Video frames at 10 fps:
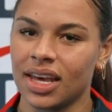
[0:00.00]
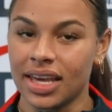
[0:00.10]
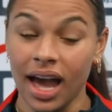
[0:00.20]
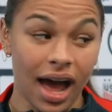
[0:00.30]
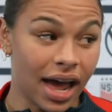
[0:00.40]

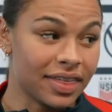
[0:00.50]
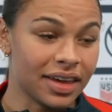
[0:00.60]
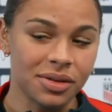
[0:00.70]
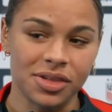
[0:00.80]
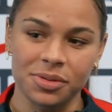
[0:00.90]
Yeah, I
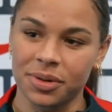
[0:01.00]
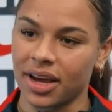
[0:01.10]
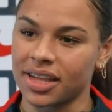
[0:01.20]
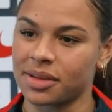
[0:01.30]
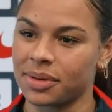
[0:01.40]
think it was super
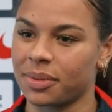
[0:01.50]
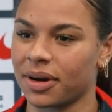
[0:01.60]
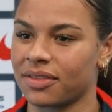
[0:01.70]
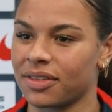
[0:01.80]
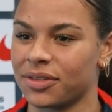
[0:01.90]
nice to be
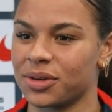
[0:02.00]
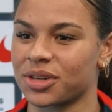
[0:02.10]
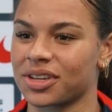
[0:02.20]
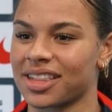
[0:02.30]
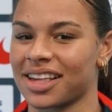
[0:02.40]
part of the
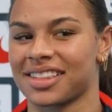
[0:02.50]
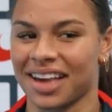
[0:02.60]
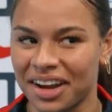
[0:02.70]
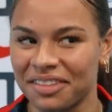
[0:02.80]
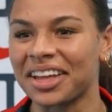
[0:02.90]
Futures as
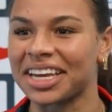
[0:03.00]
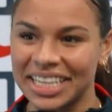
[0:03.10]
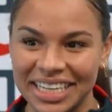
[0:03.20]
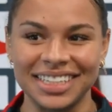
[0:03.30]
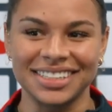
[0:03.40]
kind of like an
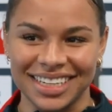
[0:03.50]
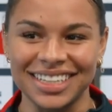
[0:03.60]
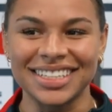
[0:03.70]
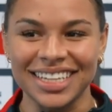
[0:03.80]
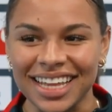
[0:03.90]
ease
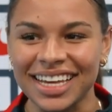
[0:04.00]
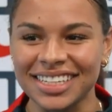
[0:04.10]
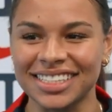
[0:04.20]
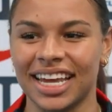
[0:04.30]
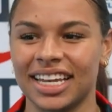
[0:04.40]
into
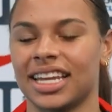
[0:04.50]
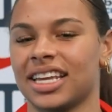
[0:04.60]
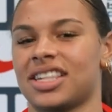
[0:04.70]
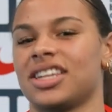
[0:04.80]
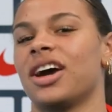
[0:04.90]
this, and
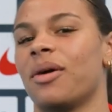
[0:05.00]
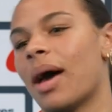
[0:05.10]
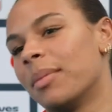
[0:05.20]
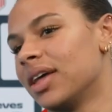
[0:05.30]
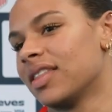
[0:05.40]
getting to know
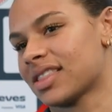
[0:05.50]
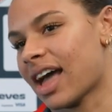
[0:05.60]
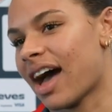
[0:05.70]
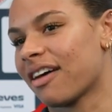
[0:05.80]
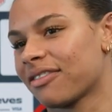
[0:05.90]
Emma and the
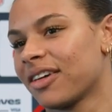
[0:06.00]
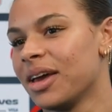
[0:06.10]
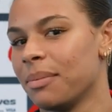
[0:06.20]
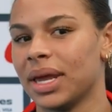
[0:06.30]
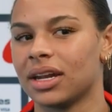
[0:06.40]
staff
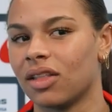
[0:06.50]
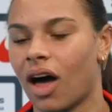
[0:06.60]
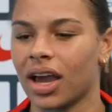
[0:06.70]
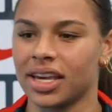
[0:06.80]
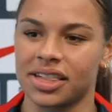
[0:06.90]
made it a
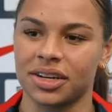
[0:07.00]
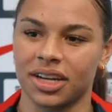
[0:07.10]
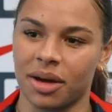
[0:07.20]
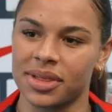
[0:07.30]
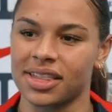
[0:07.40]
lot easier to
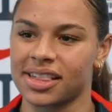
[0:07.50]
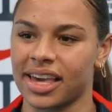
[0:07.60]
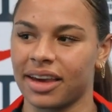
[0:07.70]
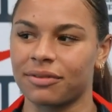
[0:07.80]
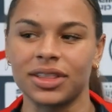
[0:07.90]
come into this
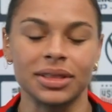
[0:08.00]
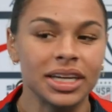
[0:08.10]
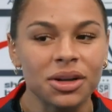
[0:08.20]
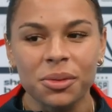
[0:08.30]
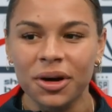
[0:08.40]
camp a
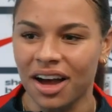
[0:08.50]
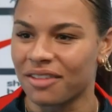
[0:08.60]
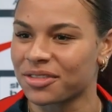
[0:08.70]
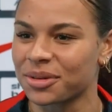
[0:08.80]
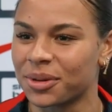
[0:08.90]
little more
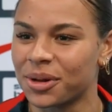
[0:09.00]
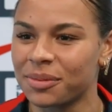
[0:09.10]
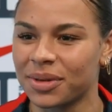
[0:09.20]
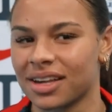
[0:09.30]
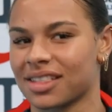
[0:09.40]
comfortable,
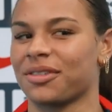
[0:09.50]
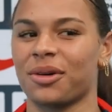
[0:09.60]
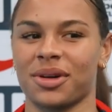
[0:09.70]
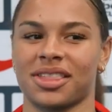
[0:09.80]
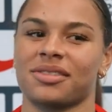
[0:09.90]
because of
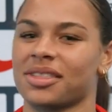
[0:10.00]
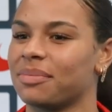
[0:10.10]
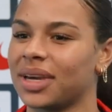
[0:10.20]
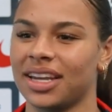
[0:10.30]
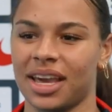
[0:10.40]
course there's some
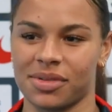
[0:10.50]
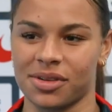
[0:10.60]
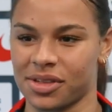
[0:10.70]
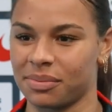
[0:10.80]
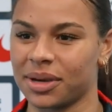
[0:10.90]
big names,
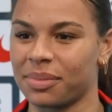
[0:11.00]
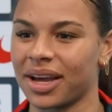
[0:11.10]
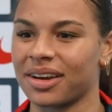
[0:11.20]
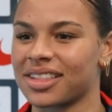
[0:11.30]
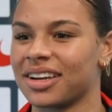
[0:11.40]
there's some big
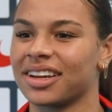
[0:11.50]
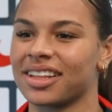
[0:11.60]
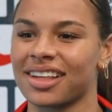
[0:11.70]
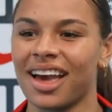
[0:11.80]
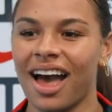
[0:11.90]
players here, and it's